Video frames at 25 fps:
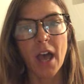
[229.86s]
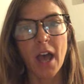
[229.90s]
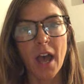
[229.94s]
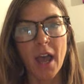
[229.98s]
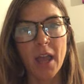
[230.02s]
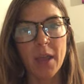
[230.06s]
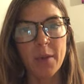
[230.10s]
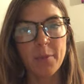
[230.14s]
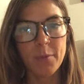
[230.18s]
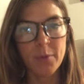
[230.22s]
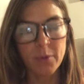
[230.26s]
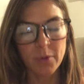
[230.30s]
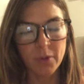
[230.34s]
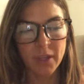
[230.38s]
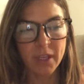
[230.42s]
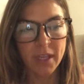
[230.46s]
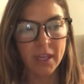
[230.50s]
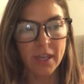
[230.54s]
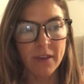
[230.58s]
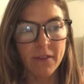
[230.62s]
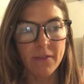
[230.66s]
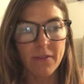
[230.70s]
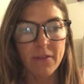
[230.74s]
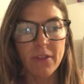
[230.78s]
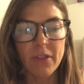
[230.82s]
I
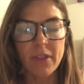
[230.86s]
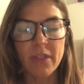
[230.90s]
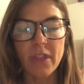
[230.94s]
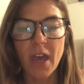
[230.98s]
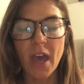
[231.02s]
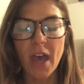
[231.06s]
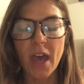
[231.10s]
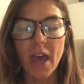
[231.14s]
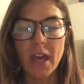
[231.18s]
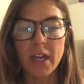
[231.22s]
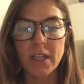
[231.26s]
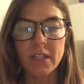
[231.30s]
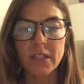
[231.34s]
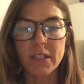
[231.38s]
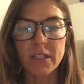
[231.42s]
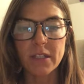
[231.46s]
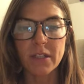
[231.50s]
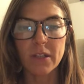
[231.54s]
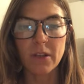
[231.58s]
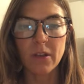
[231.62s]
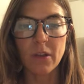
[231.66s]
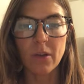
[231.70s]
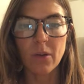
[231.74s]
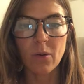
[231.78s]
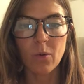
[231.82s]
believe that
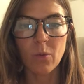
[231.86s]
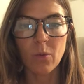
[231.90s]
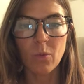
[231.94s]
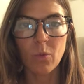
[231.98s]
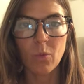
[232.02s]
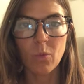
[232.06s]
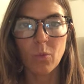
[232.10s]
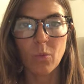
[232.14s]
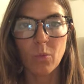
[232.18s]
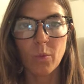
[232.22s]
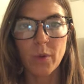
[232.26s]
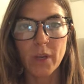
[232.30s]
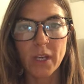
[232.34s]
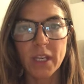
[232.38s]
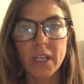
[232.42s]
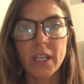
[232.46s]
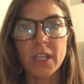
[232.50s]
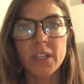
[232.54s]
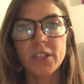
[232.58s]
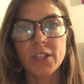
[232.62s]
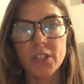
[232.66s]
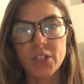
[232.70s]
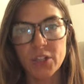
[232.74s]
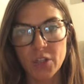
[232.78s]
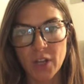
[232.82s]
we need to